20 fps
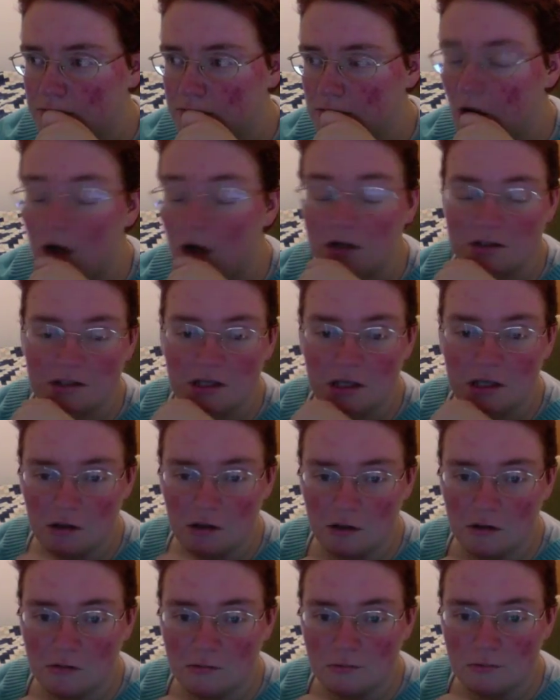
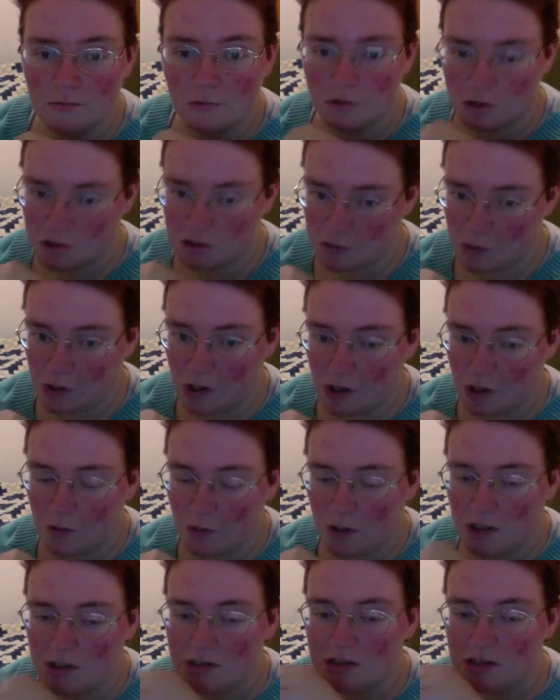Ontier, which is where I
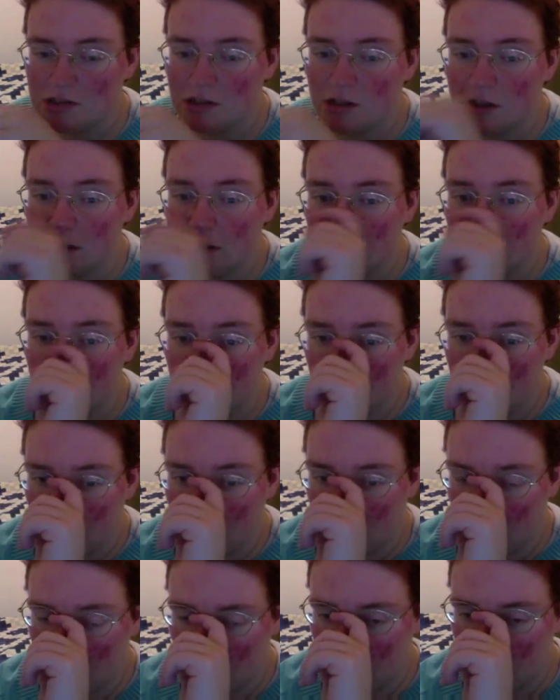was.
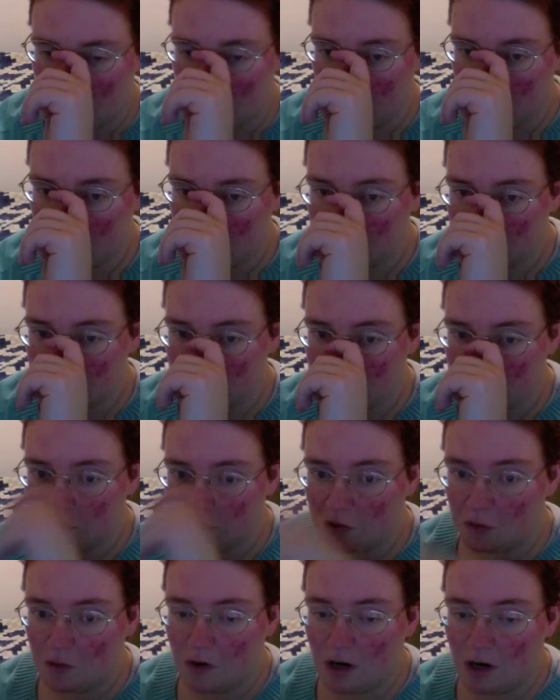
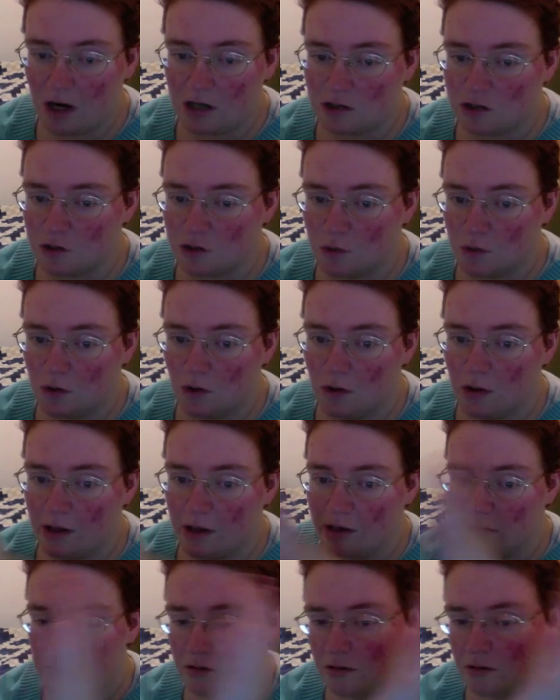There were actual
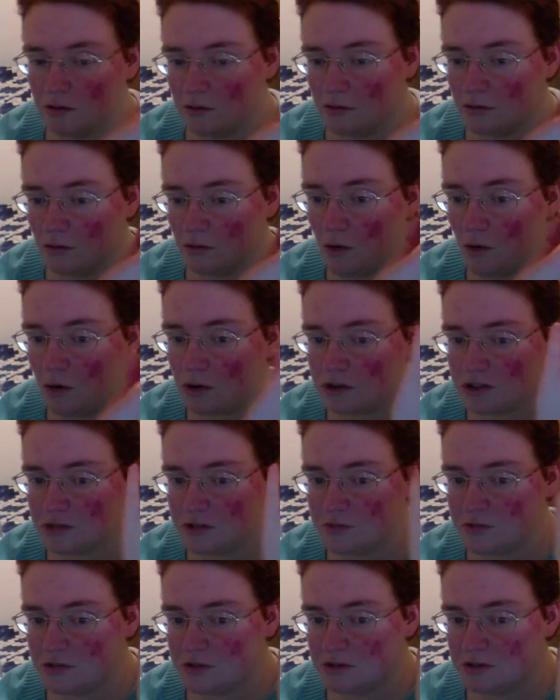like
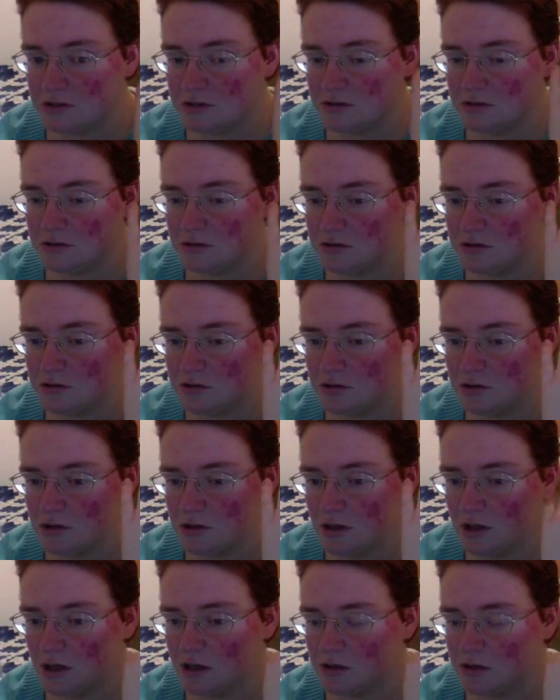horseman
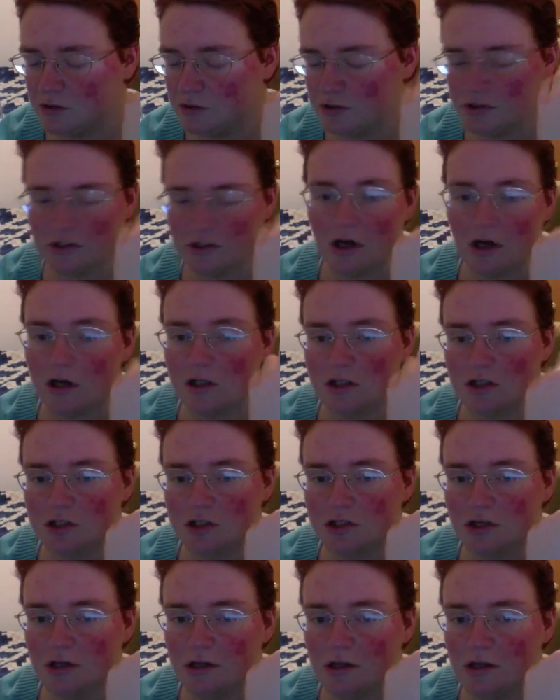
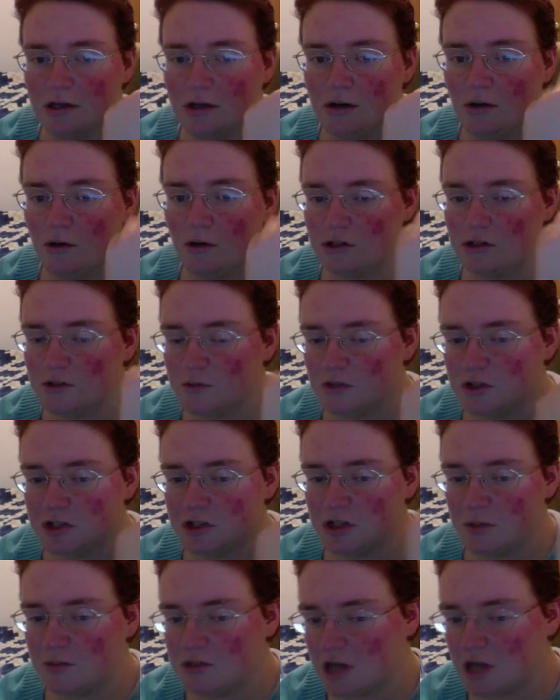dressage,
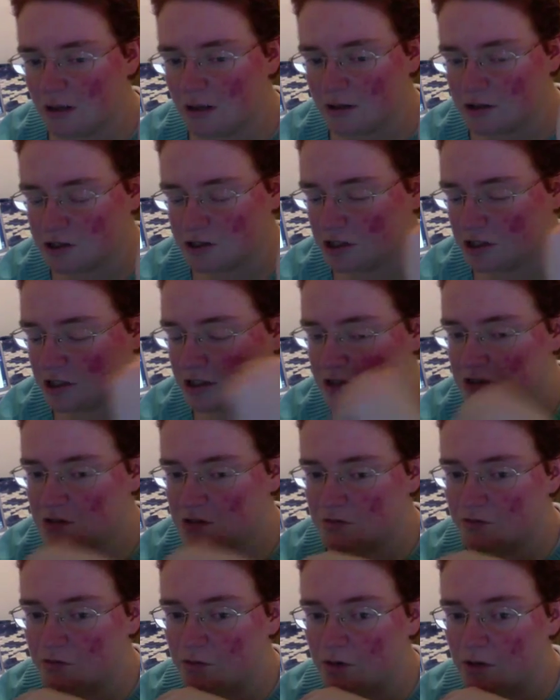horsemanship
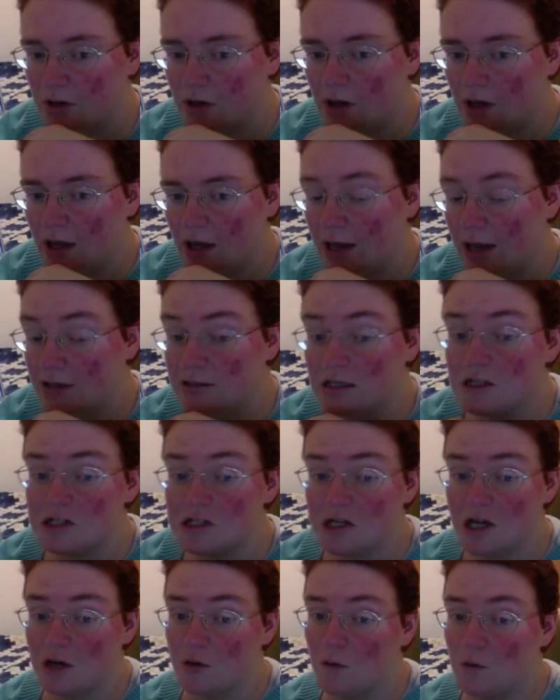challenges. It's actually
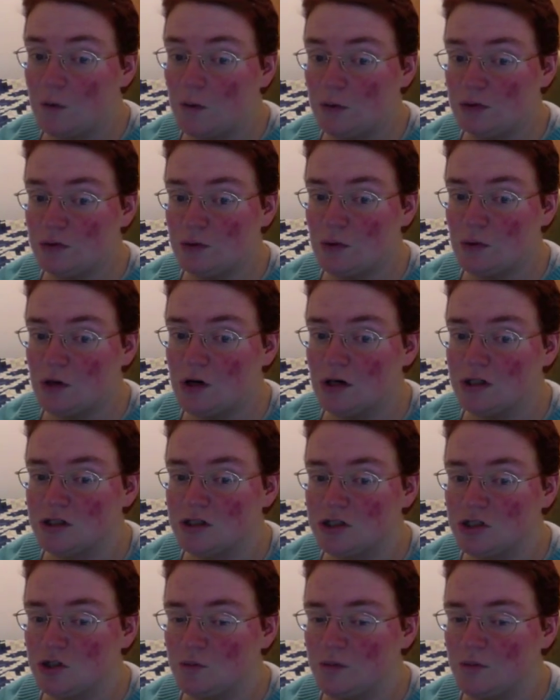kind of cool to watch
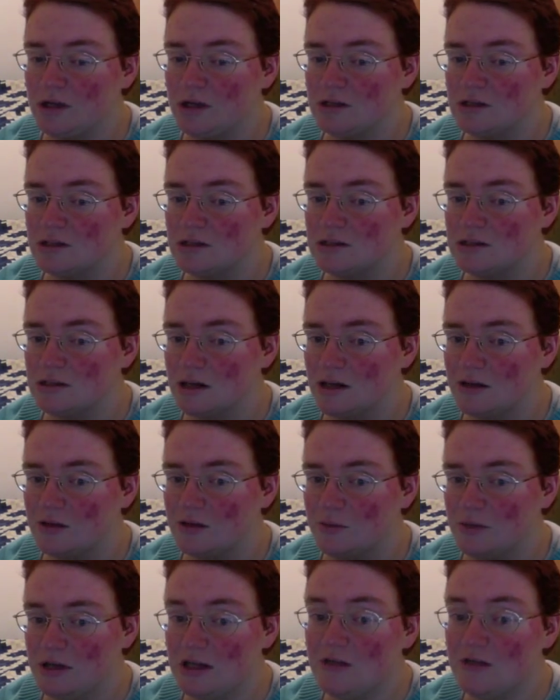too because it's like the
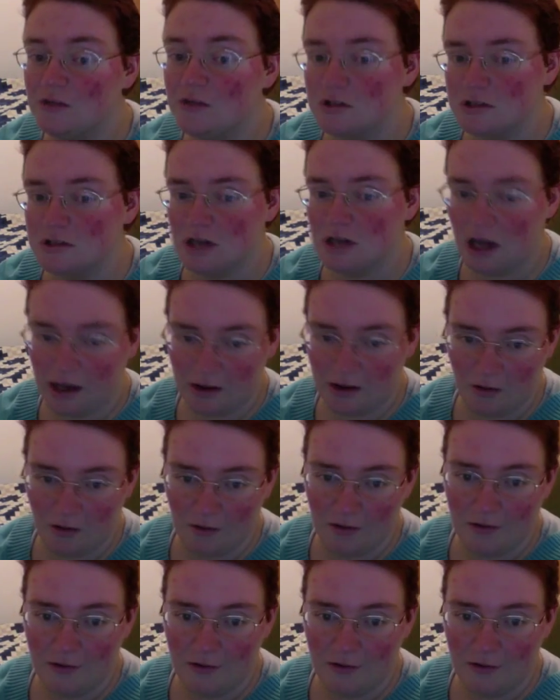medieval style